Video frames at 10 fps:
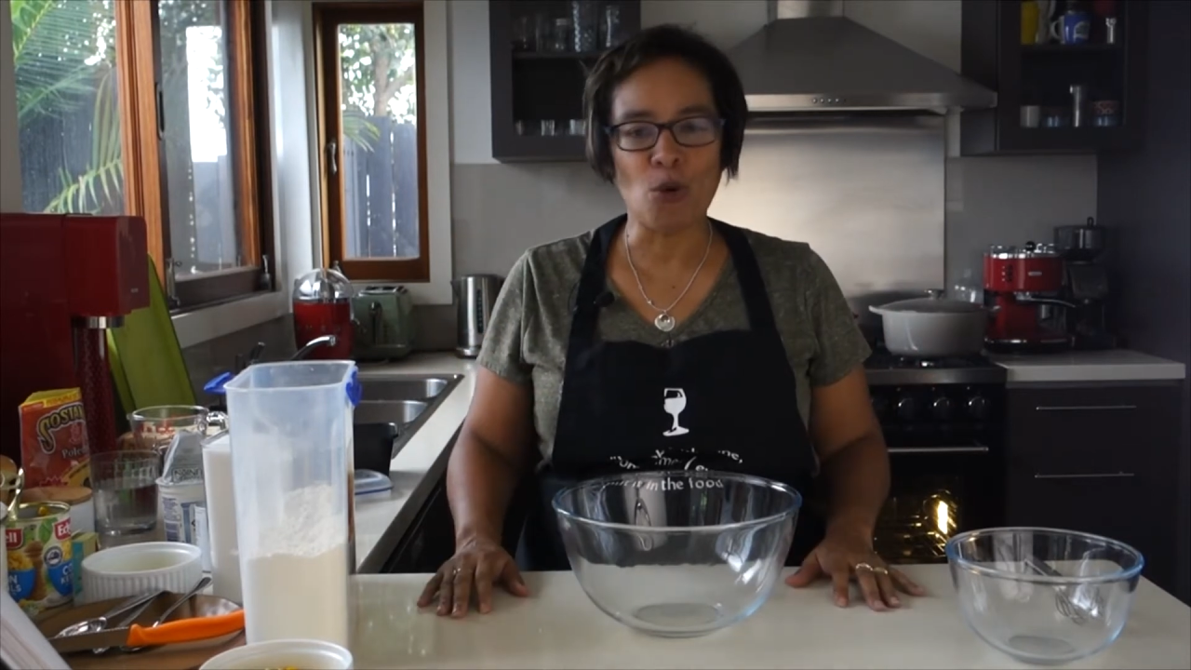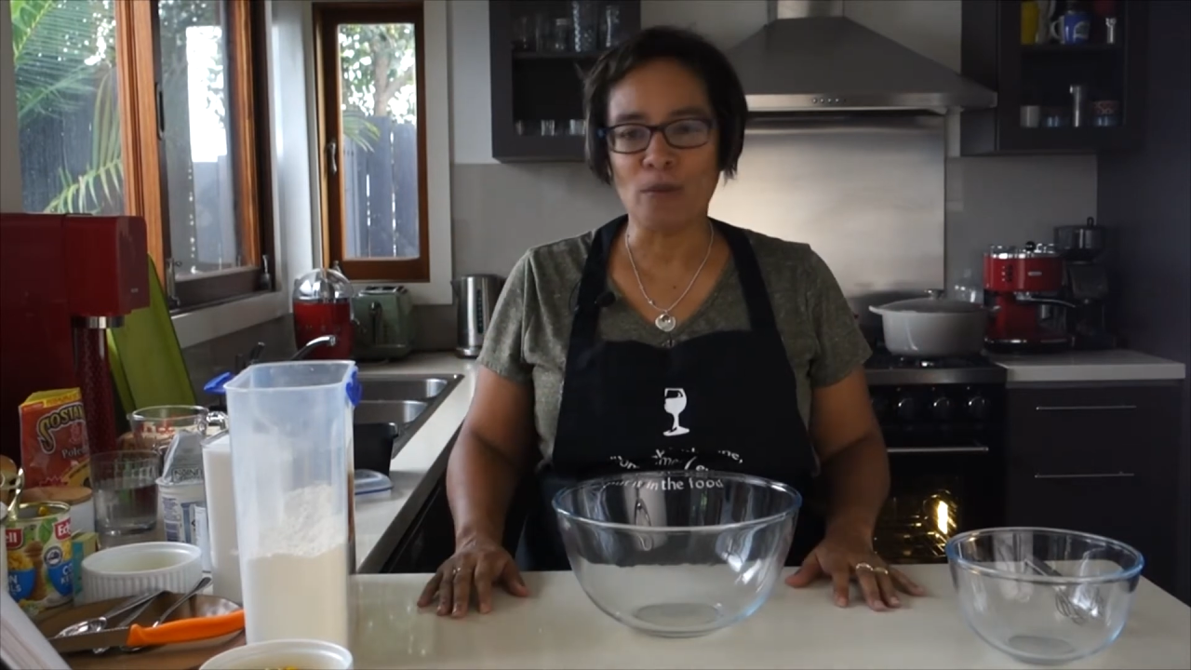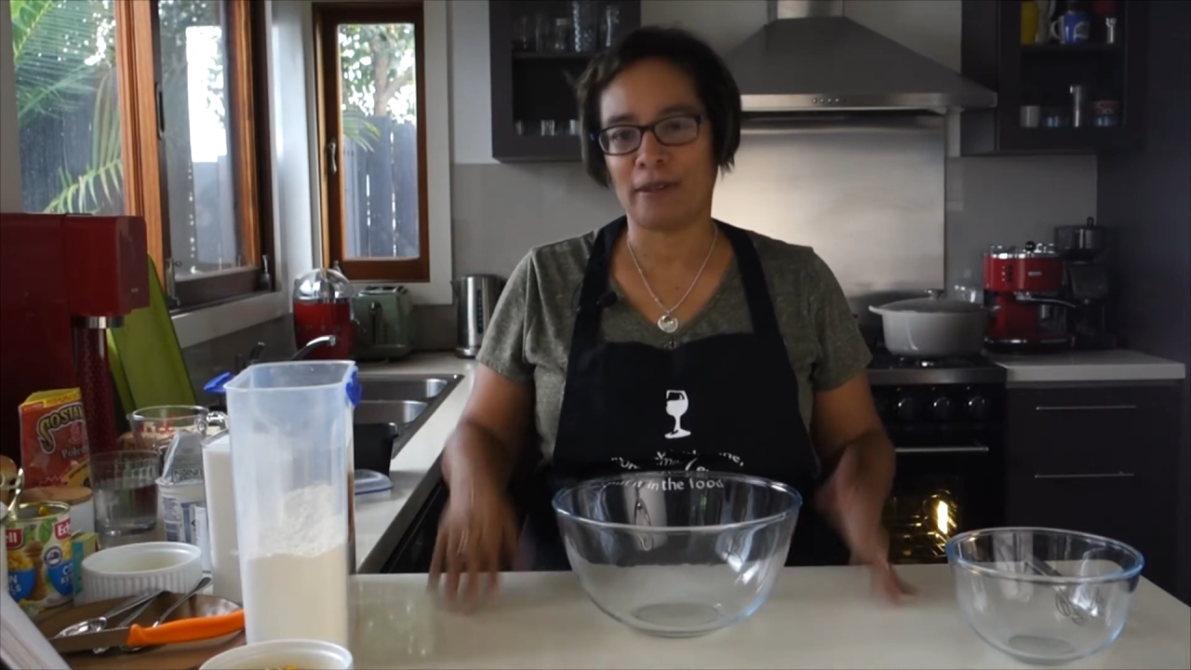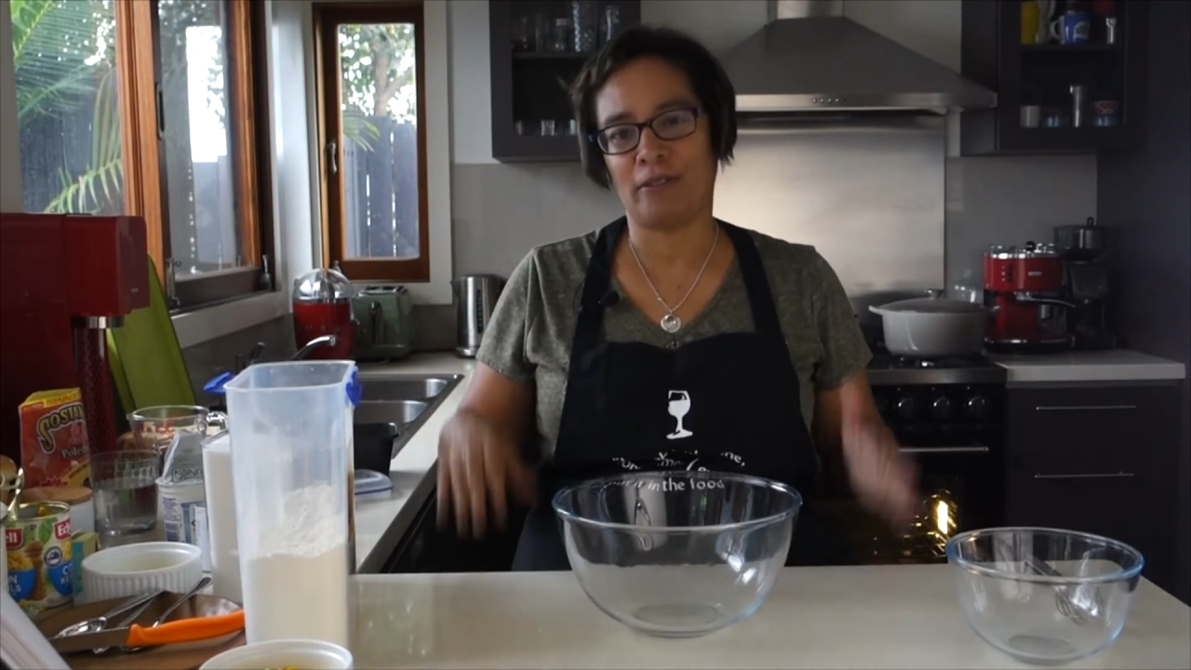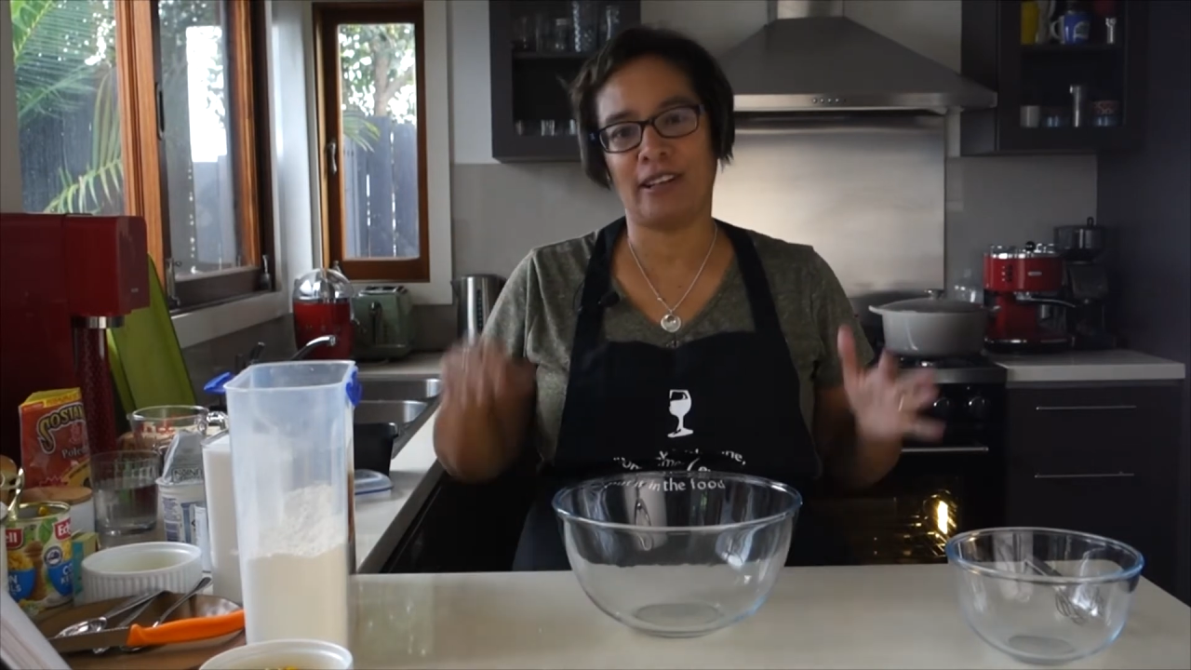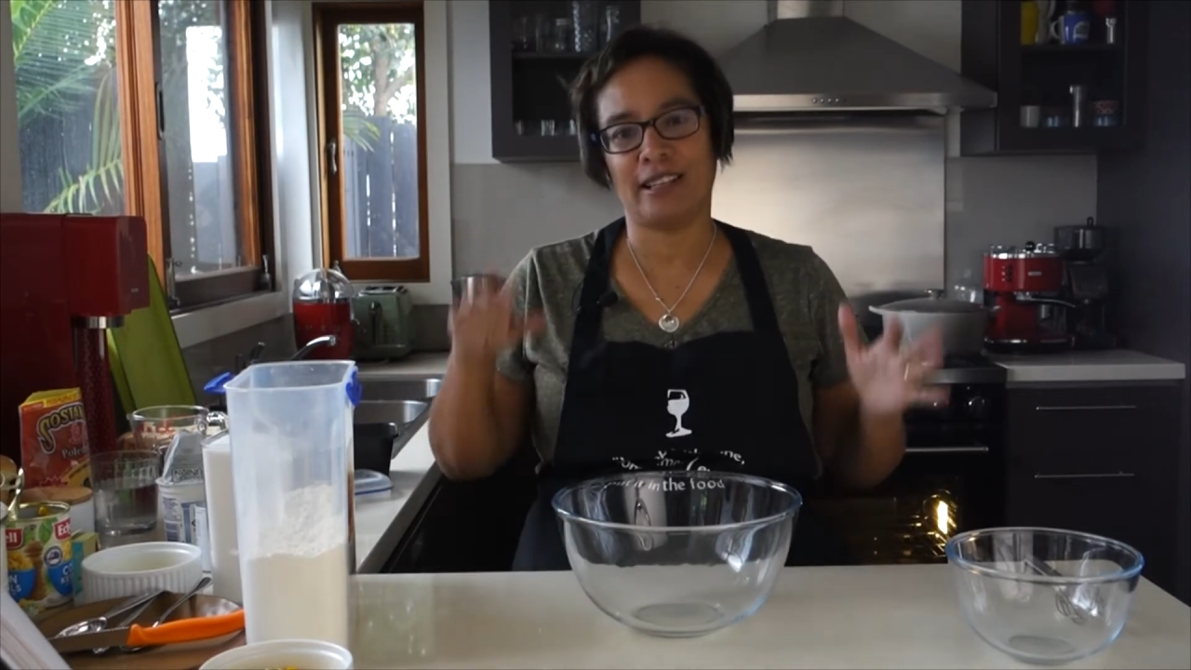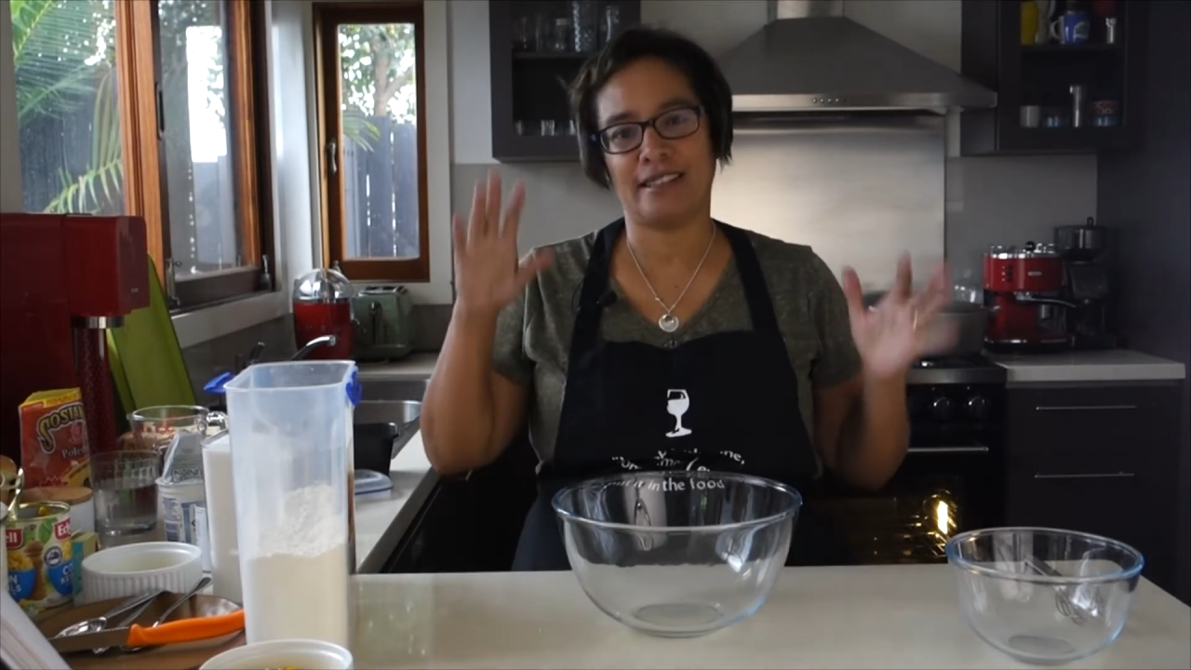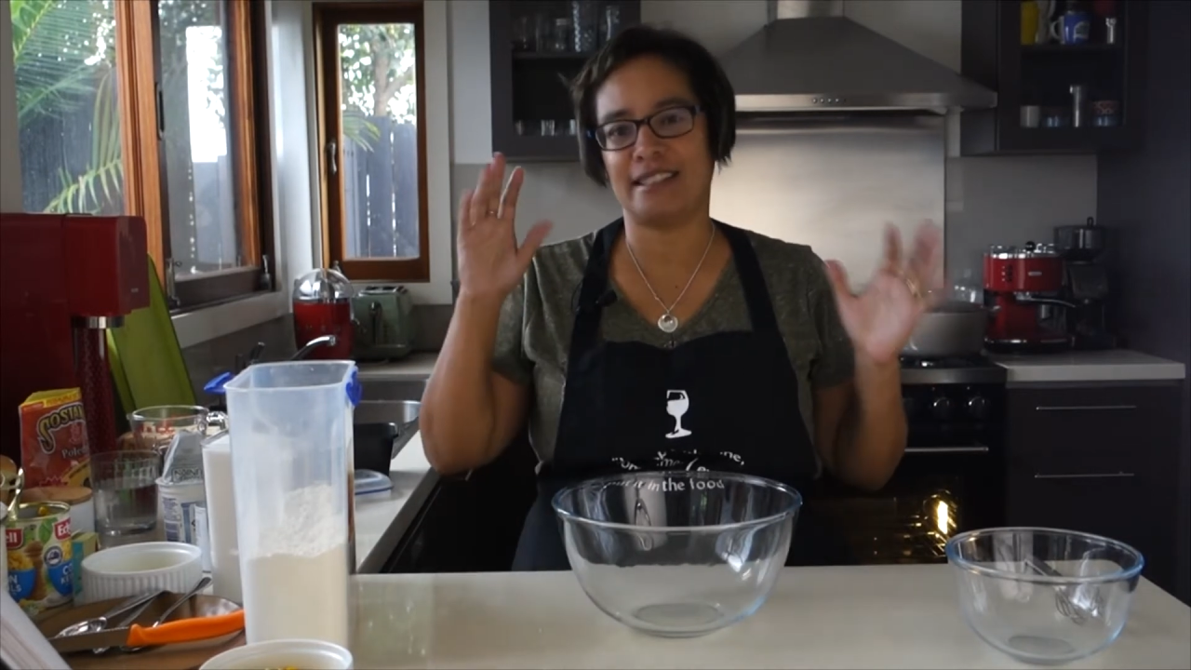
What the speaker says: friends love